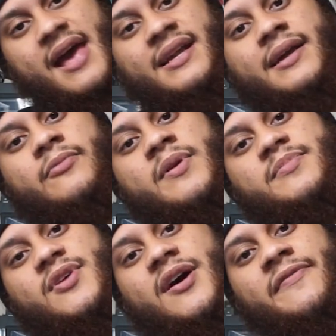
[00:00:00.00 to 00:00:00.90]
and I
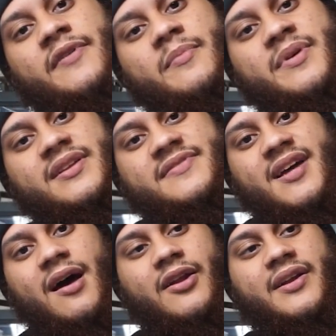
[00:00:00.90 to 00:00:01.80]
ripped off a bit of
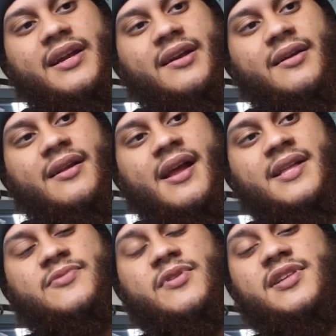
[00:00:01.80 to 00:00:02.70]
solder here.
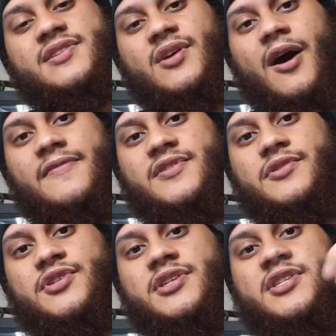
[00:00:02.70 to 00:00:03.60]
It's really soft, so you
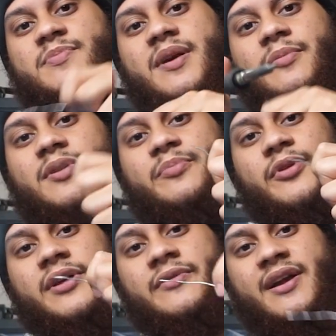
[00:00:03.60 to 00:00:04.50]
should just be able to
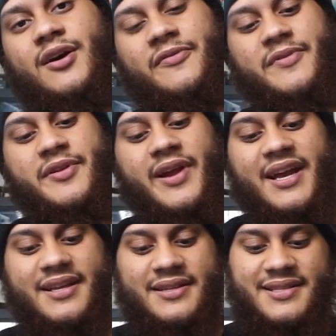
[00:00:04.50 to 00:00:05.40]
pull it right off with your
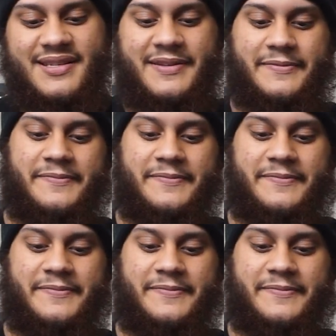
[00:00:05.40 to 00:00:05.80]
hands.